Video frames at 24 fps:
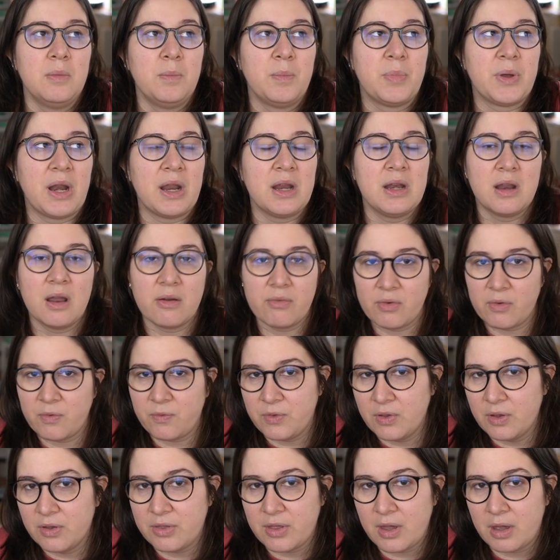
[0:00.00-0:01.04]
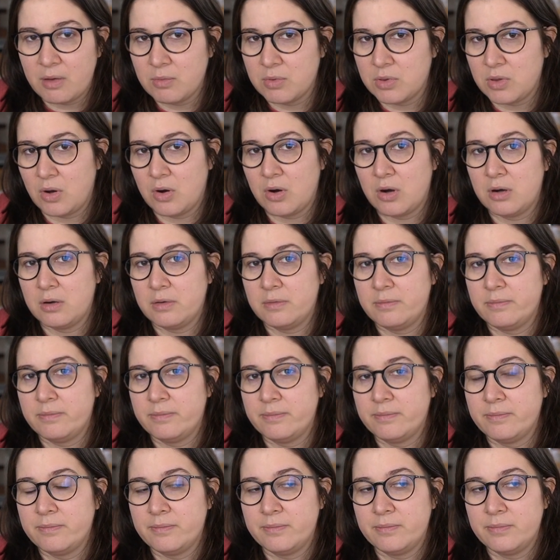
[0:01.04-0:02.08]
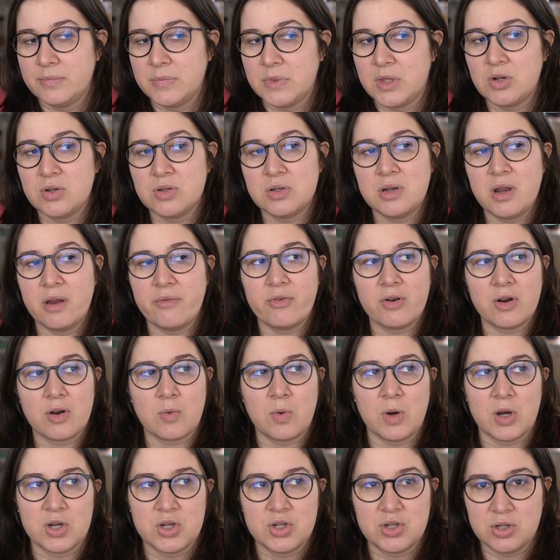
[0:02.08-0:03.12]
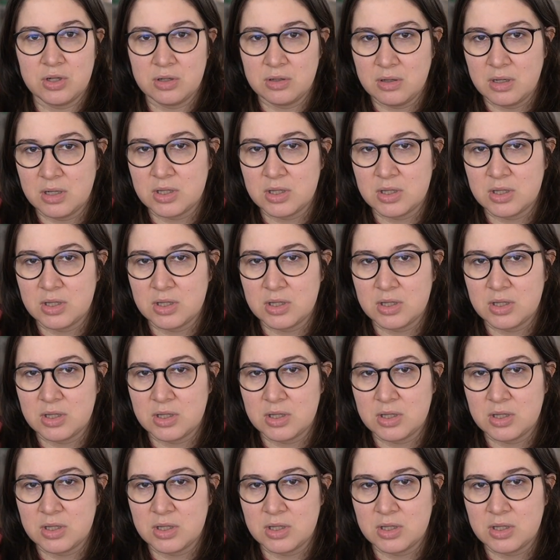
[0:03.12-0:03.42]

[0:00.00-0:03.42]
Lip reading: But I never feel that with art. There's never a question.